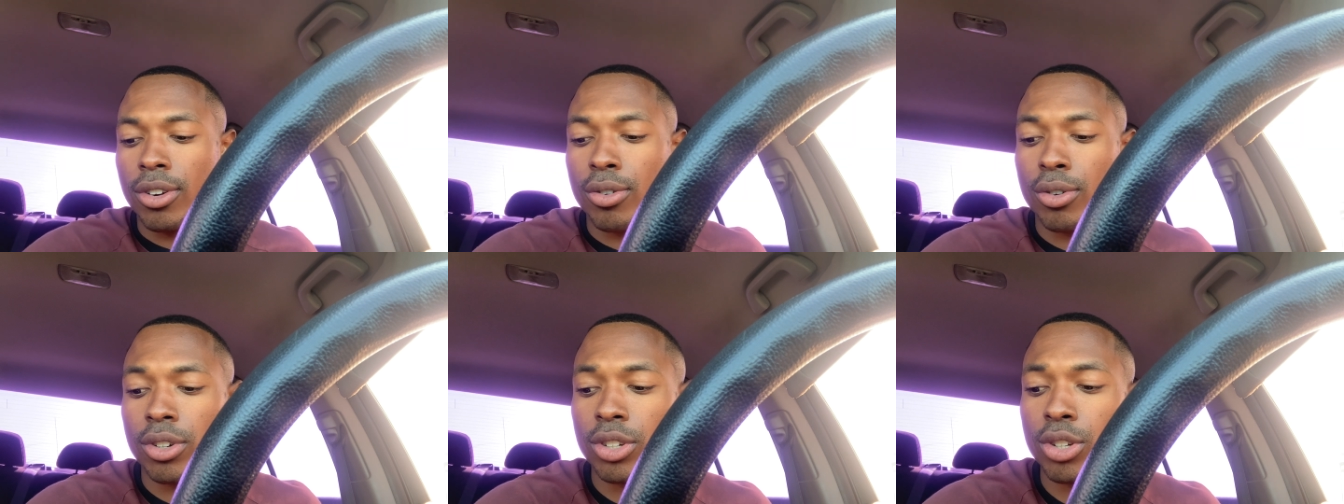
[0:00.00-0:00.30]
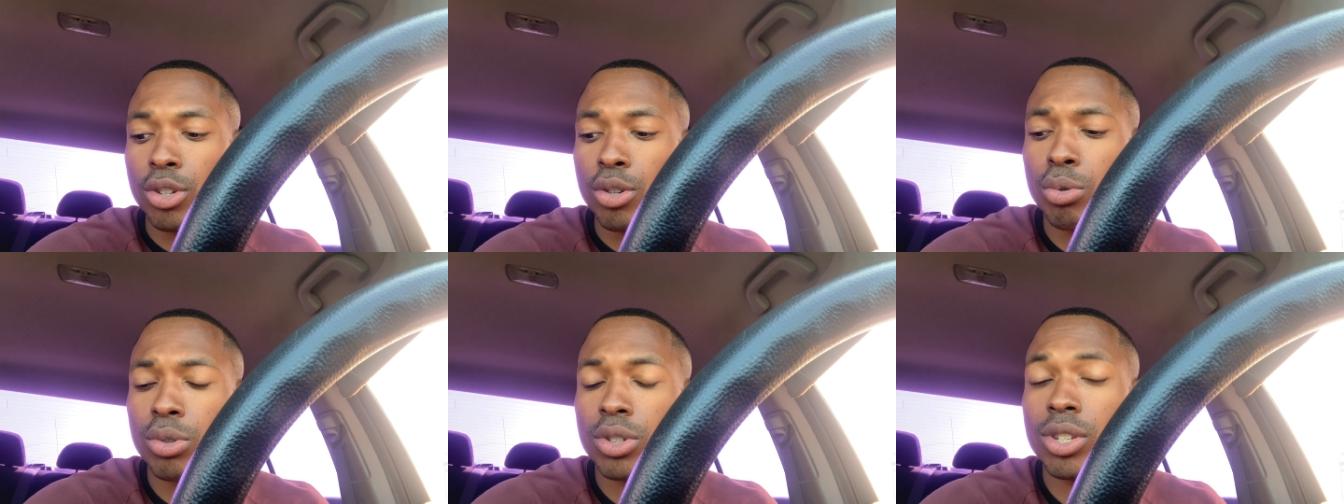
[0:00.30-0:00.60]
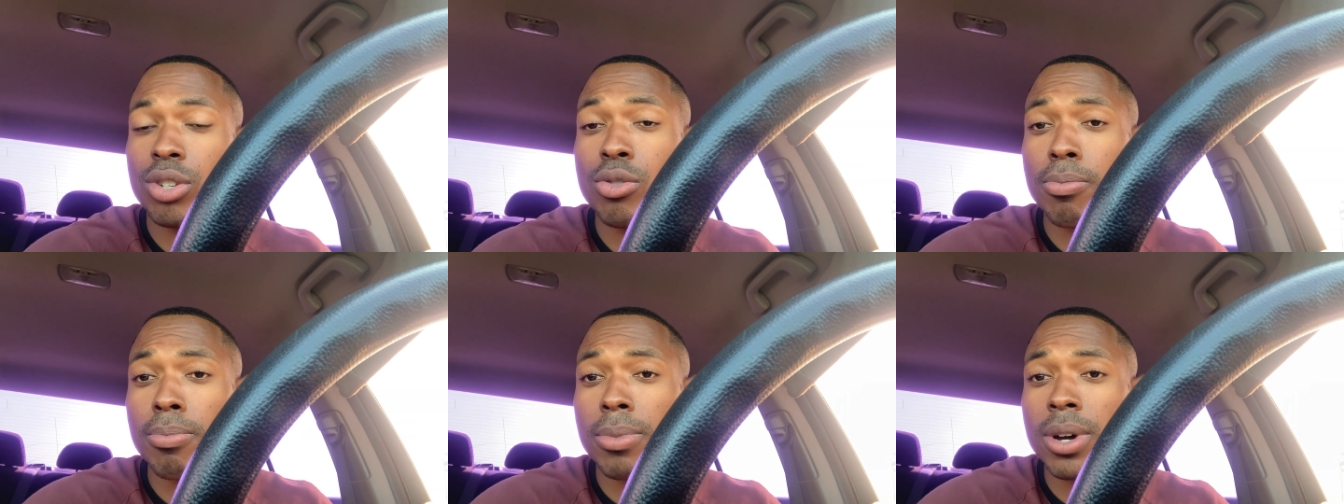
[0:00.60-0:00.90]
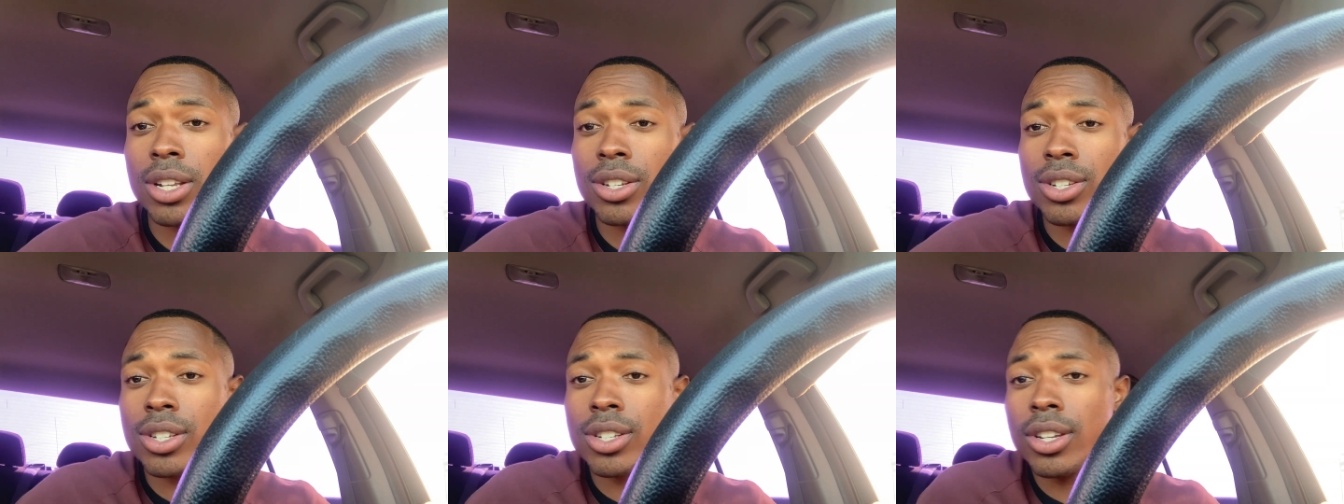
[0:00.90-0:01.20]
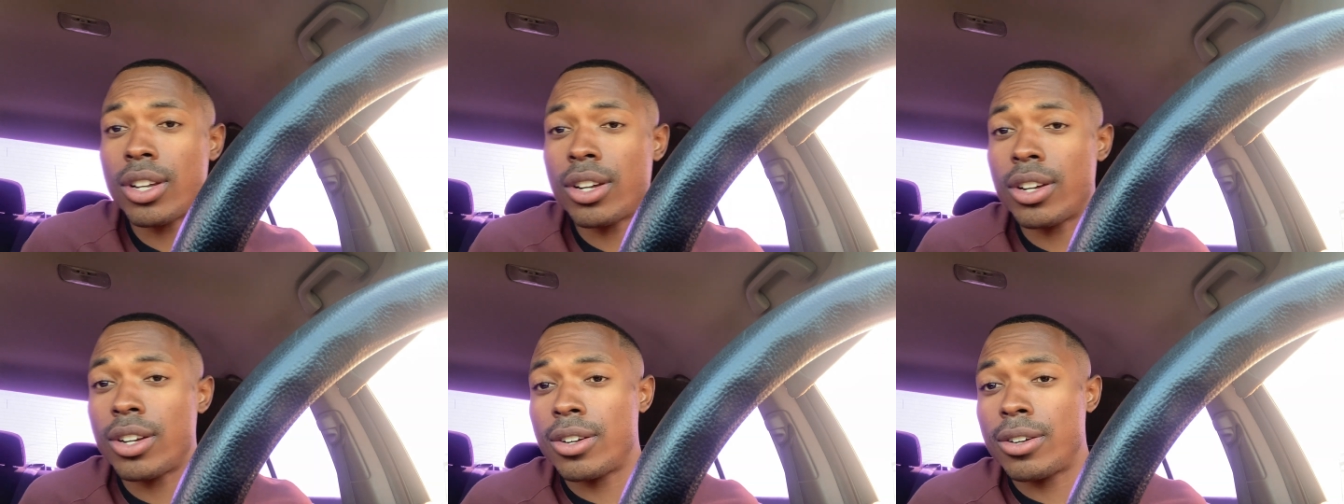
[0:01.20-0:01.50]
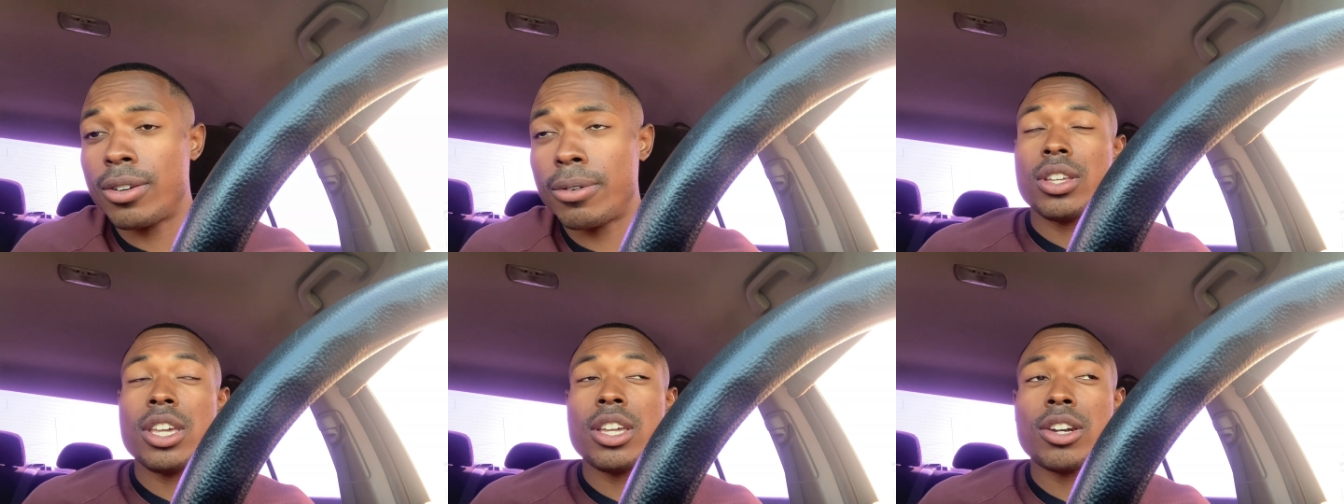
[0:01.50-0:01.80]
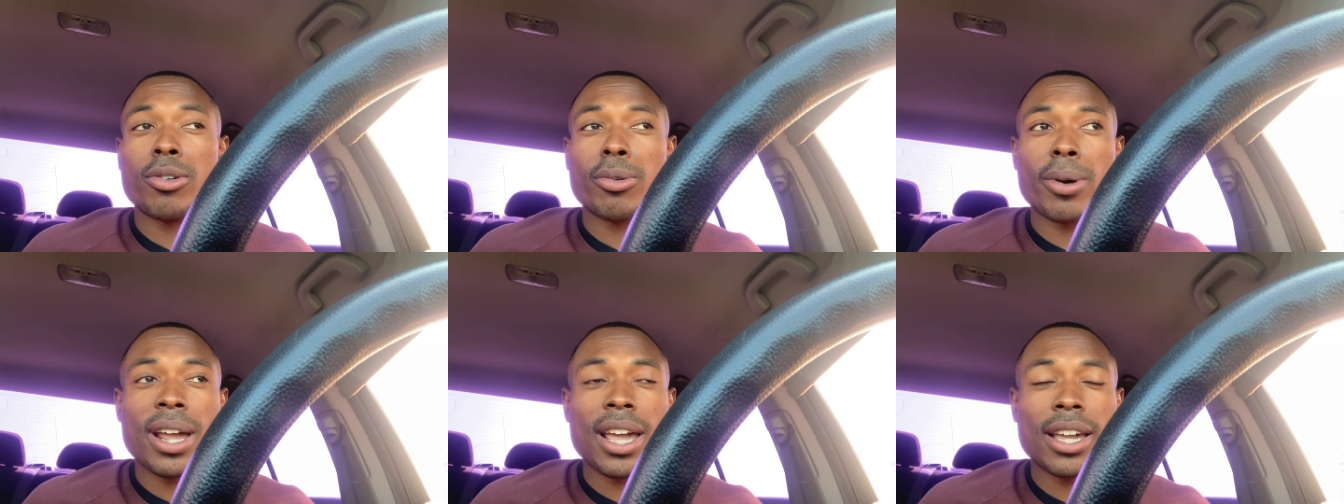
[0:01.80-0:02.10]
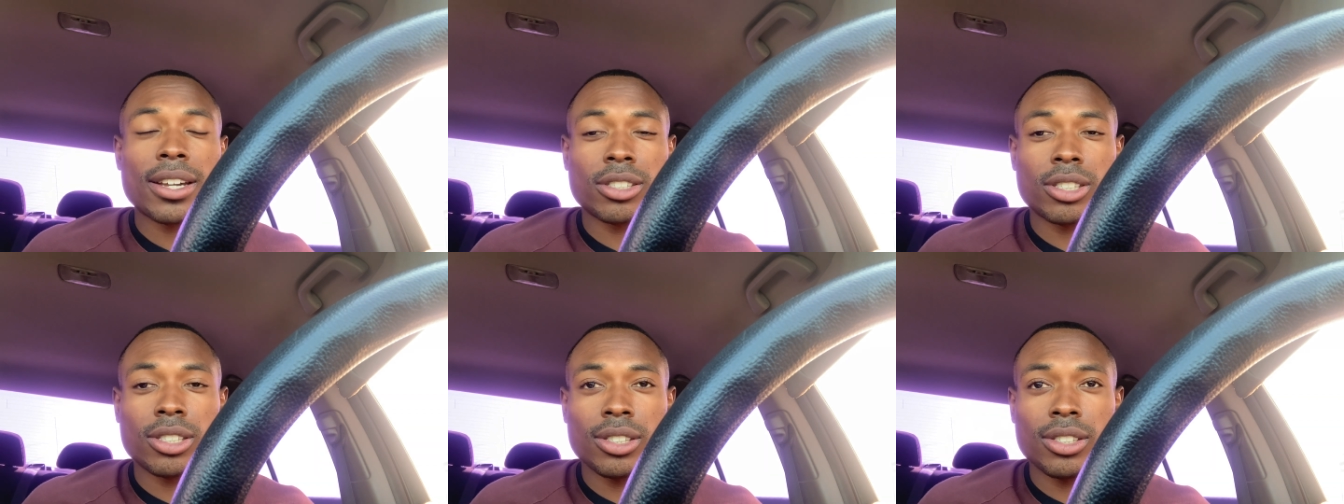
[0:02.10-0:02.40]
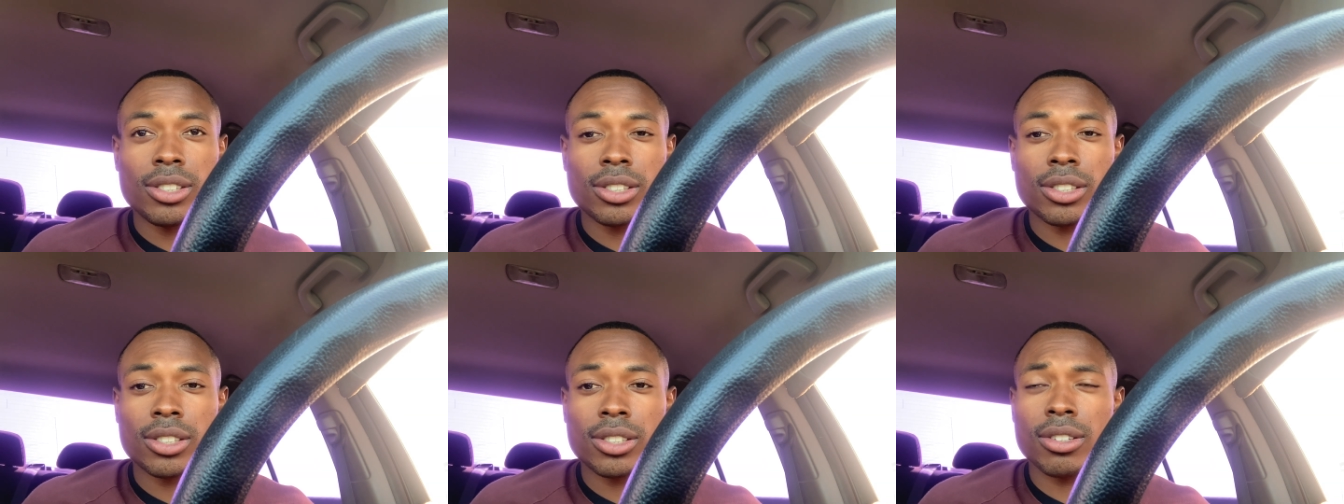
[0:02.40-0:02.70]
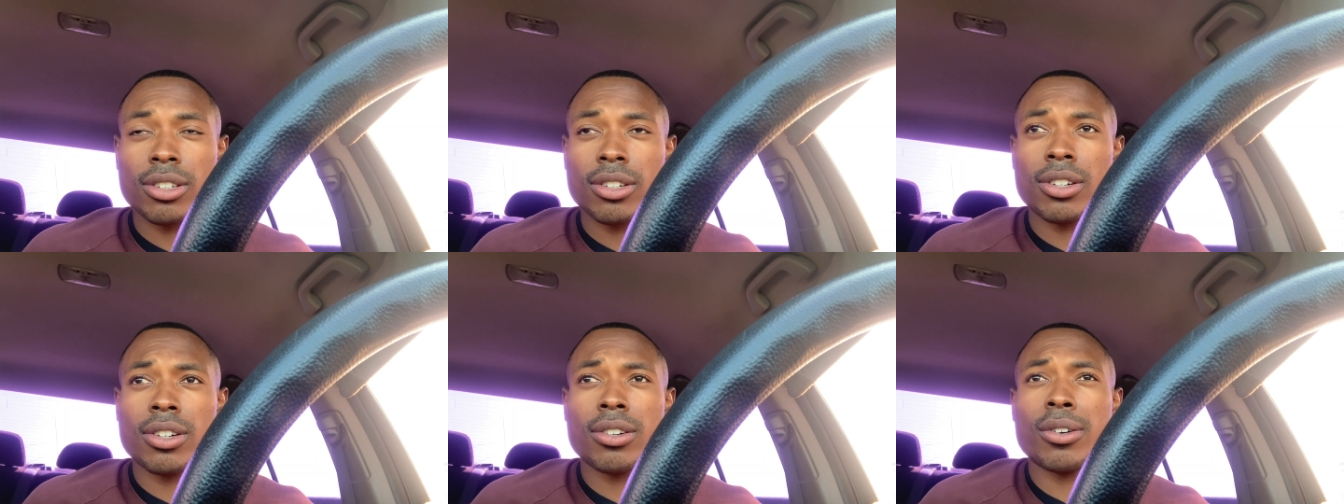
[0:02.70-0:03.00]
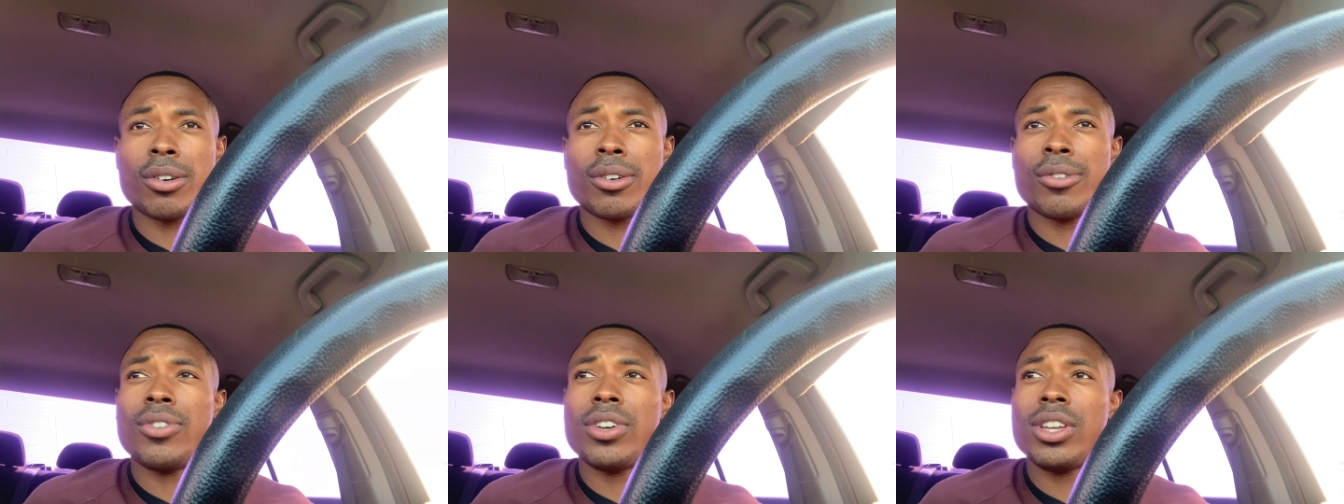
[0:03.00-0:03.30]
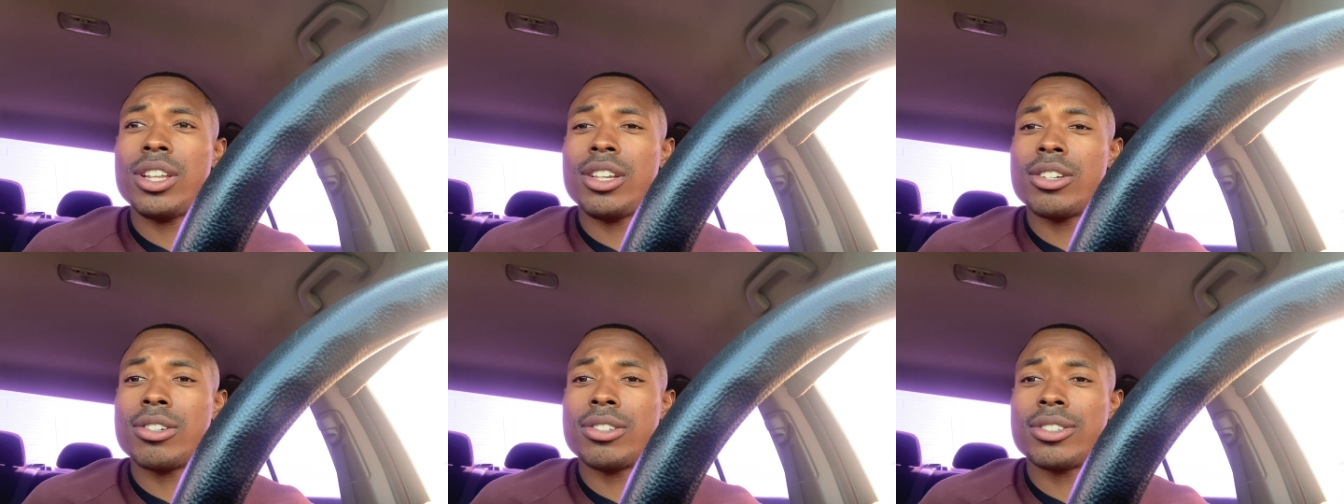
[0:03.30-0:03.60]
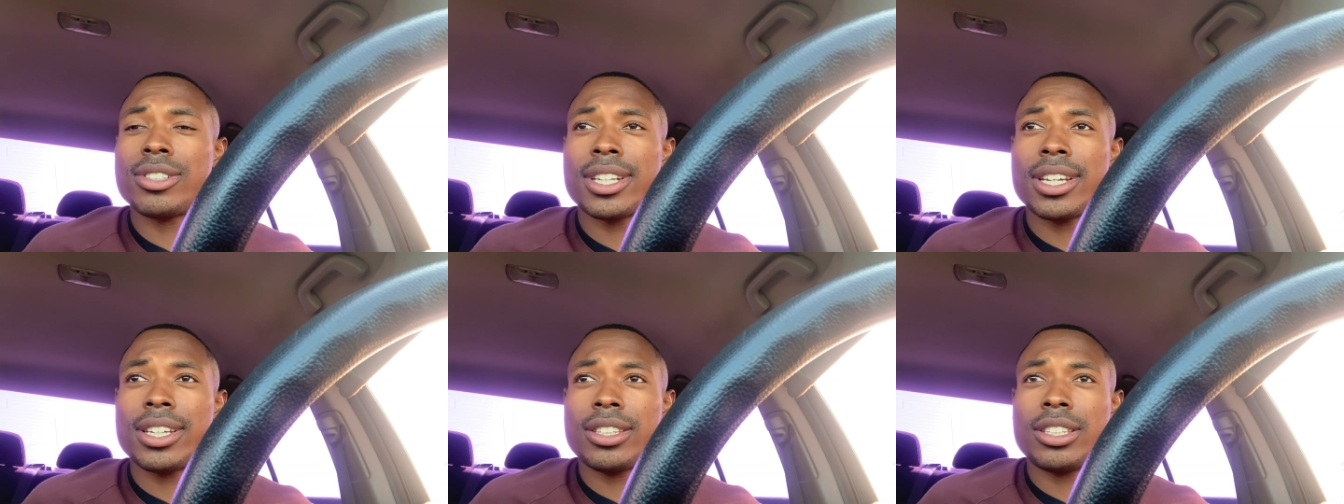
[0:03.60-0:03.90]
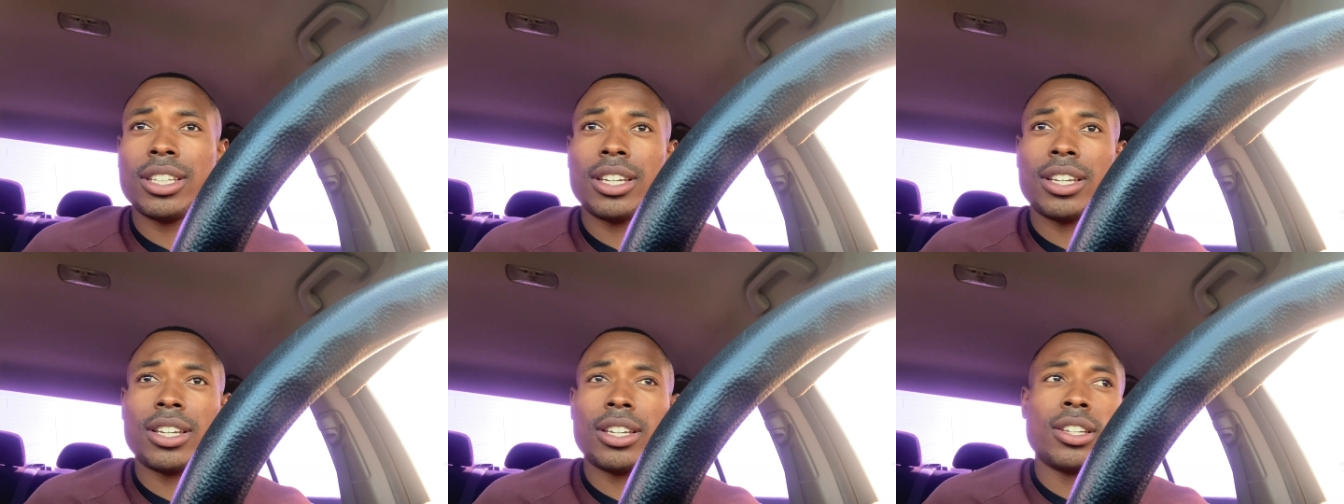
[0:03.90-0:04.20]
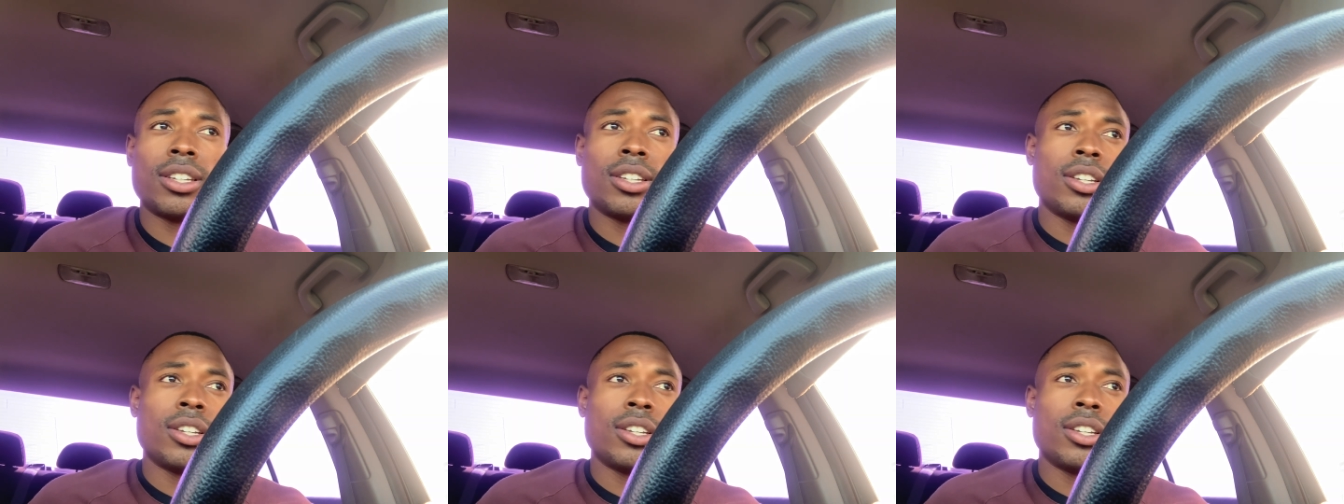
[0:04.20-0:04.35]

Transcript: or do too much um, interactions or videos like that.